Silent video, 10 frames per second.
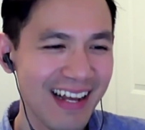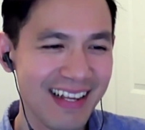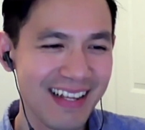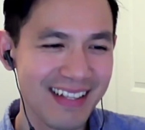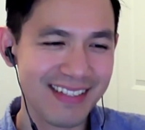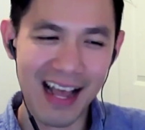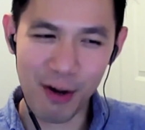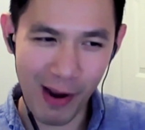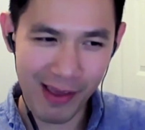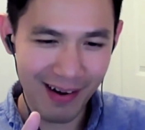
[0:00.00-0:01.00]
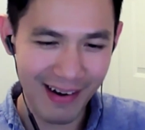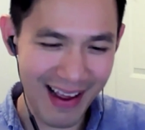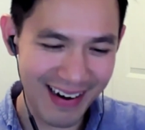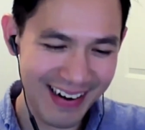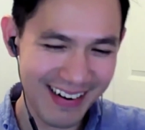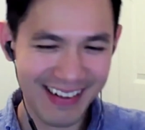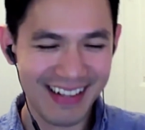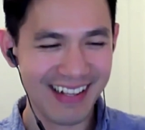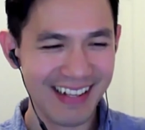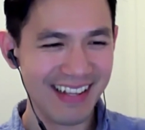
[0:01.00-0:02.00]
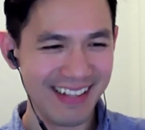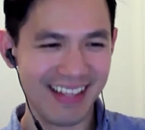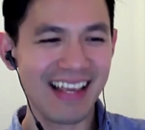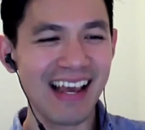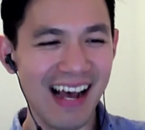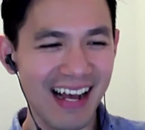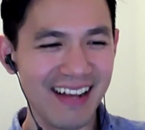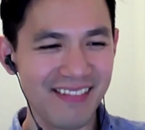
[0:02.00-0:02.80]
It's not quite there yet. Yeah.